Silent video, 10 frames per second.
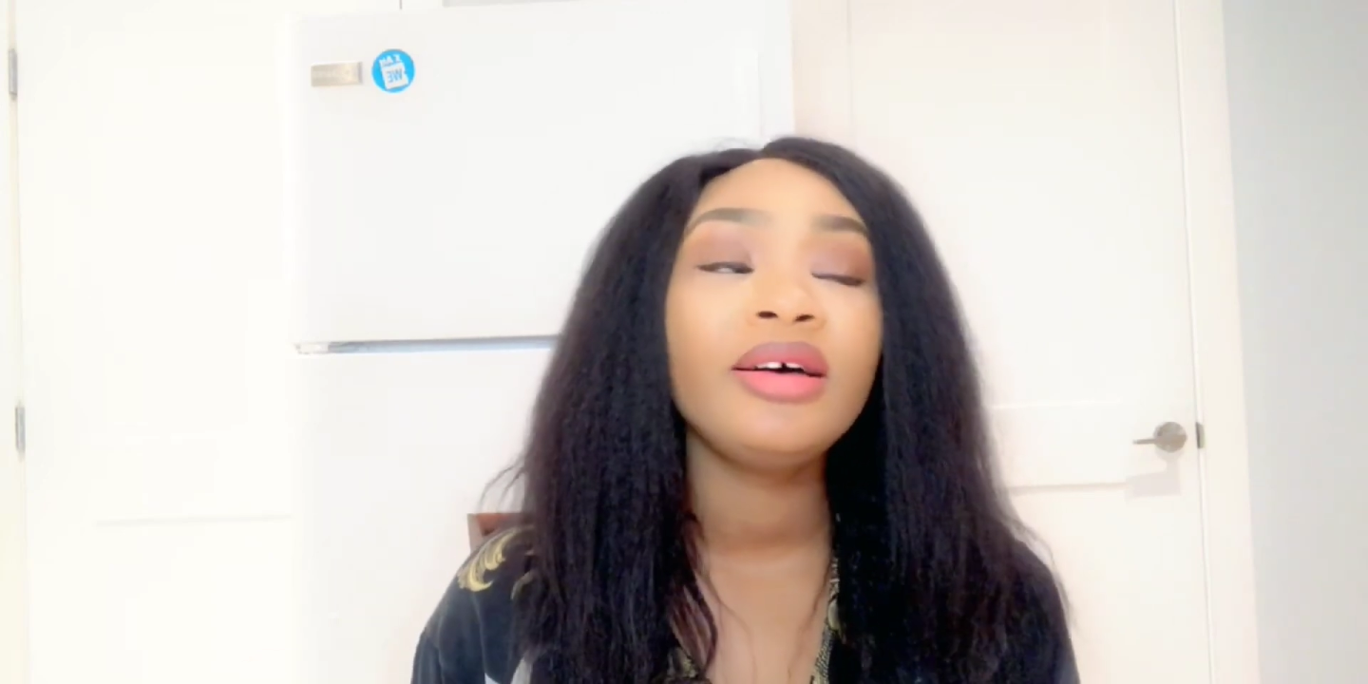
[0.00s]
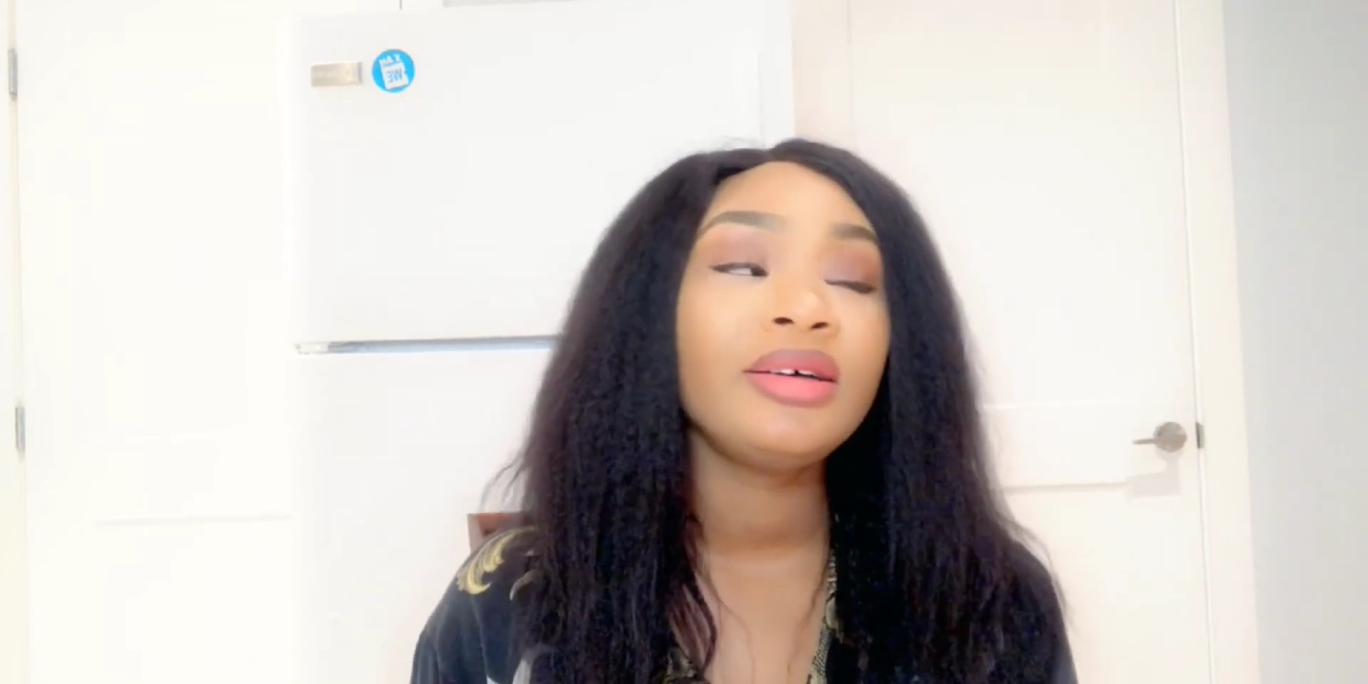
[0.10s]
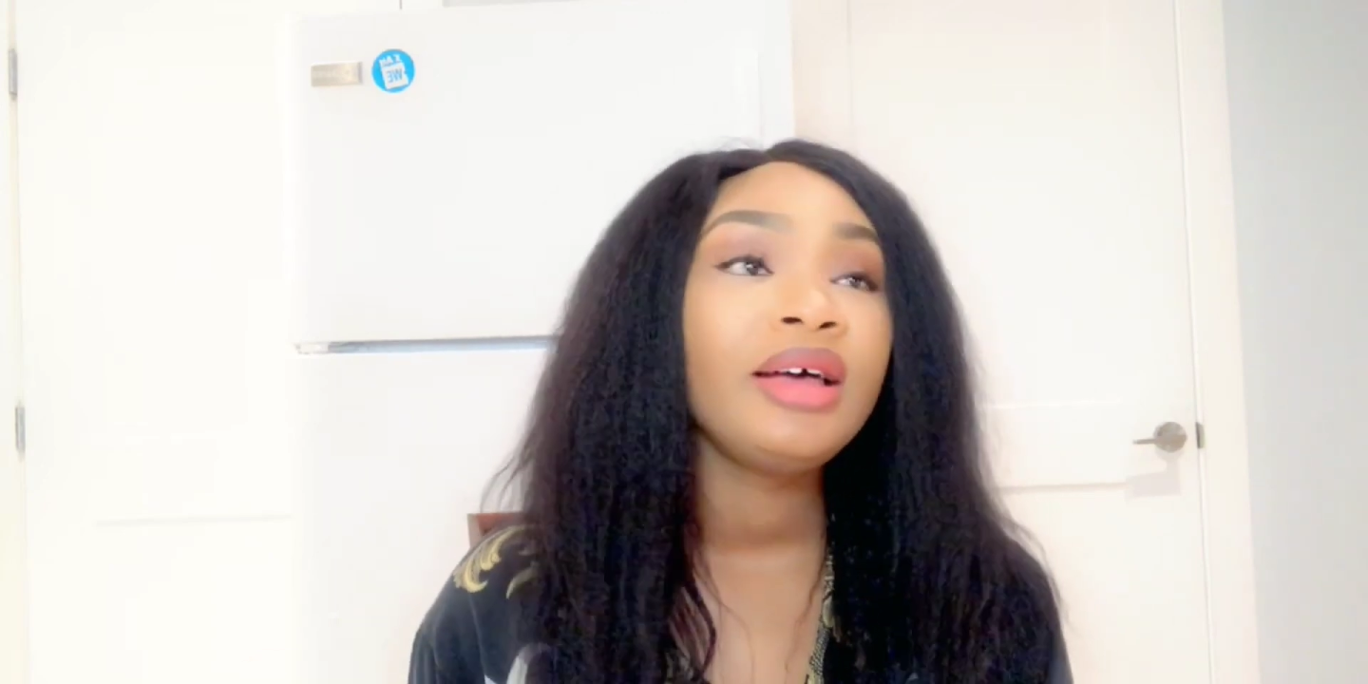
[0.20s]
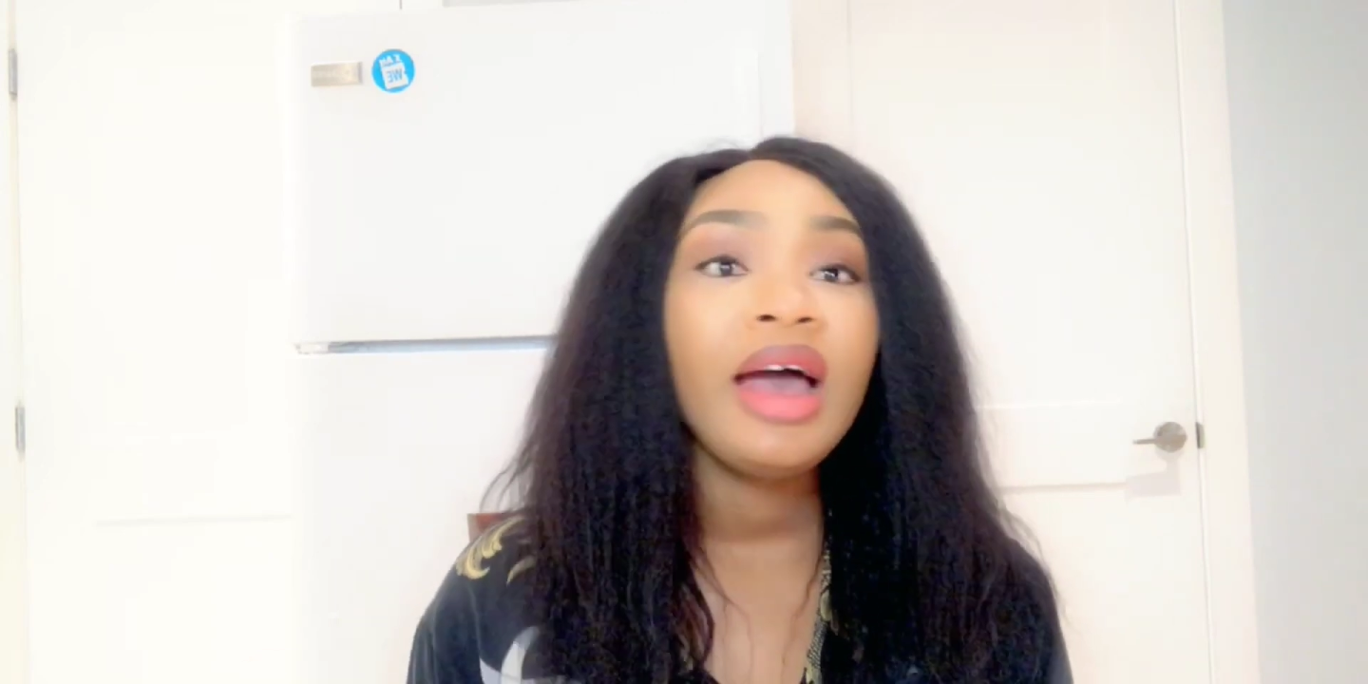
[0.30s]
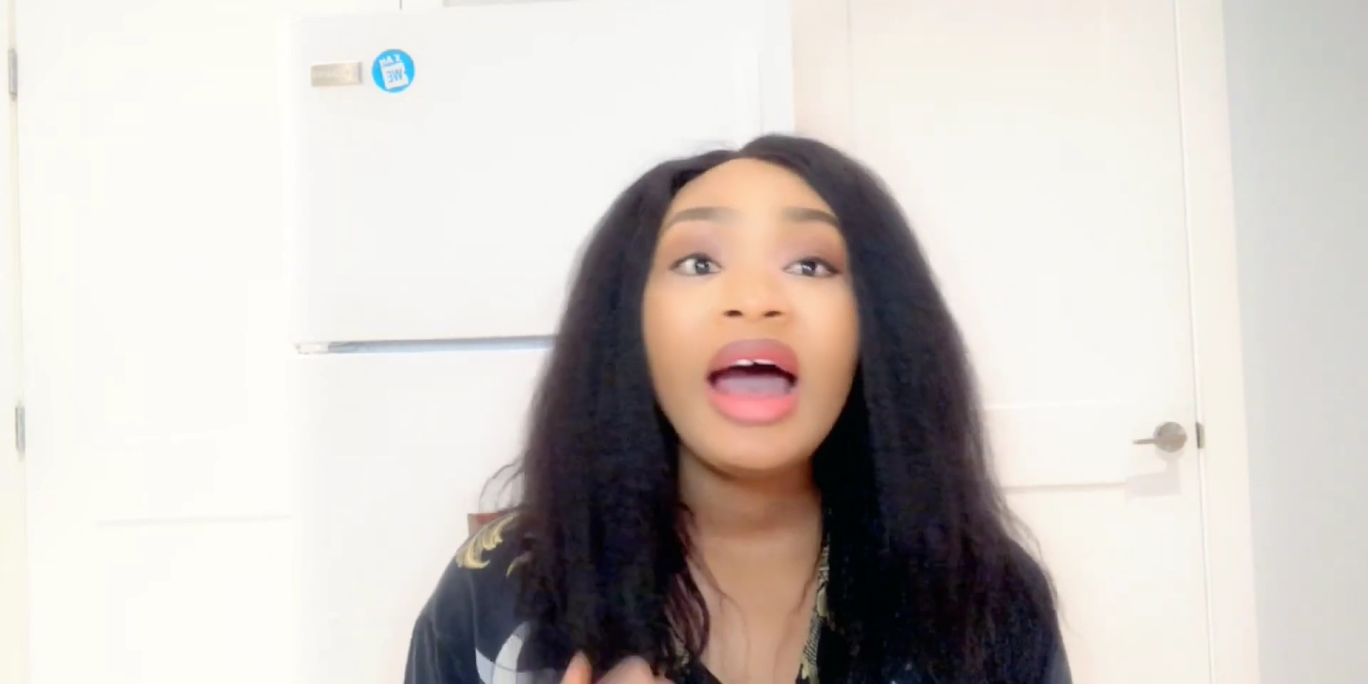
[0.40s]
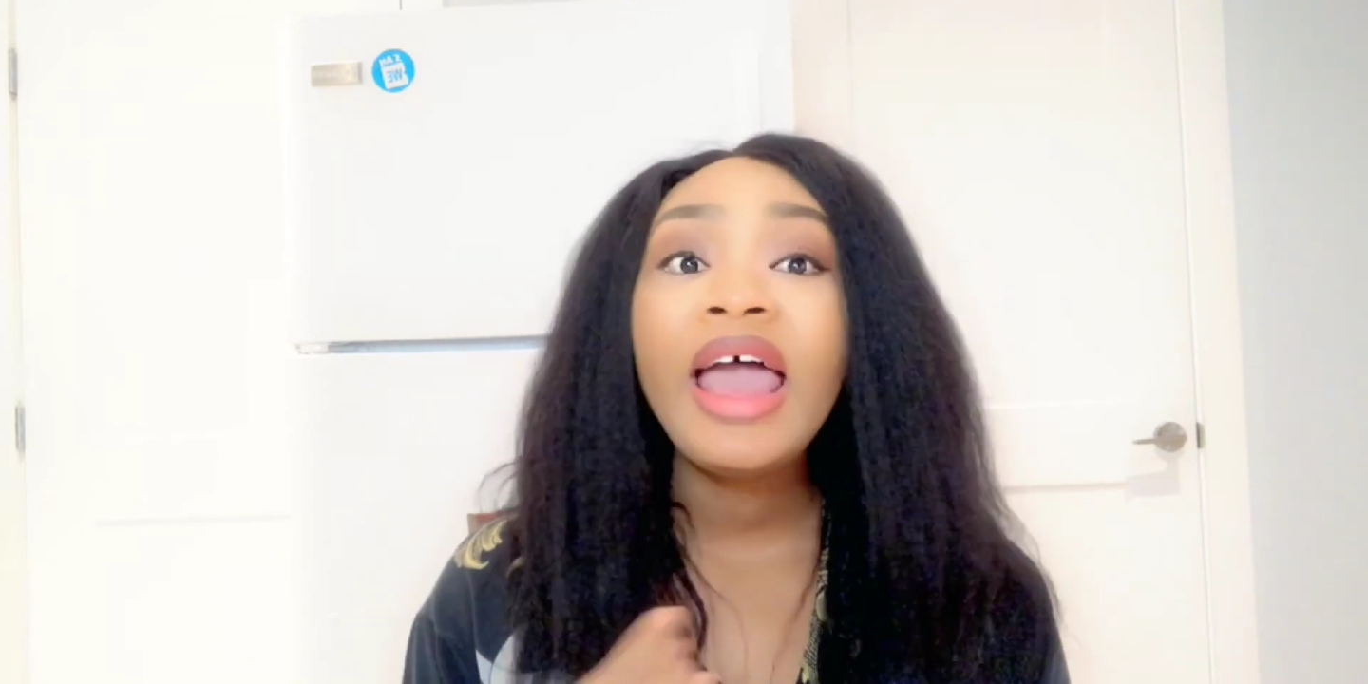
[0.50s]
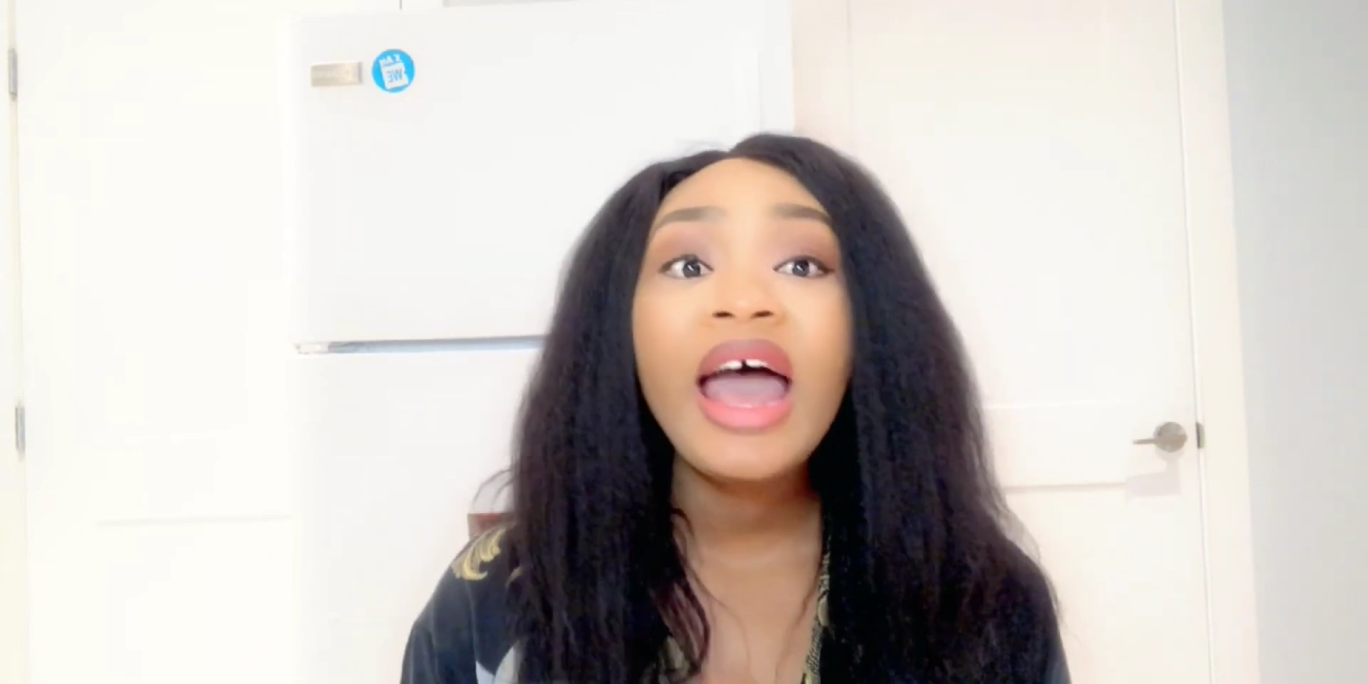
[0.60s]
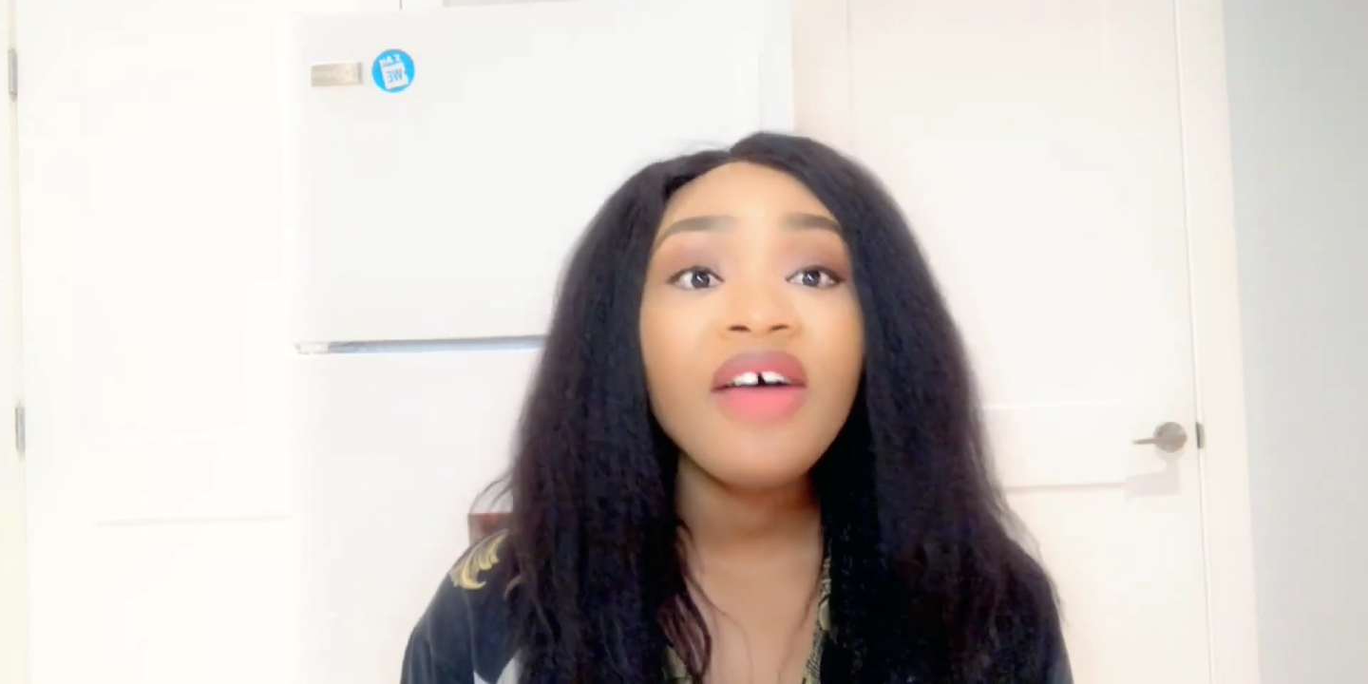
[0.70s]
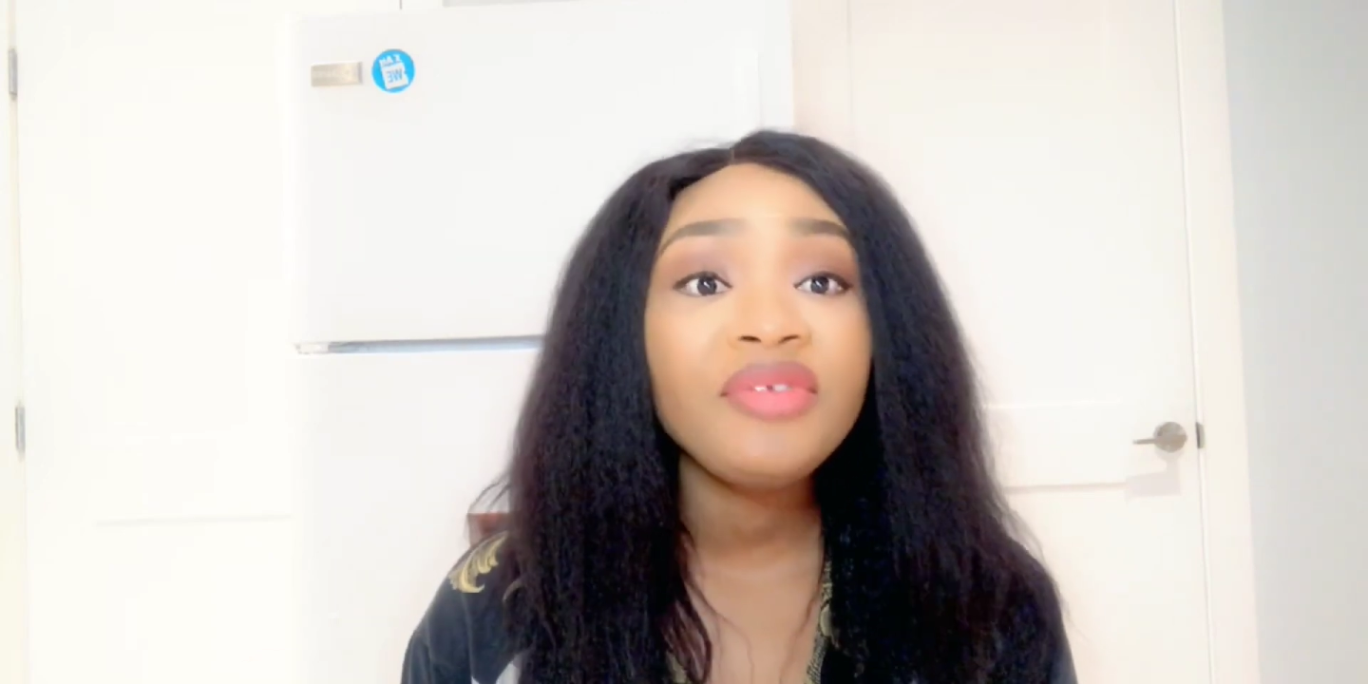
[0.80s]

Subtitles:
have a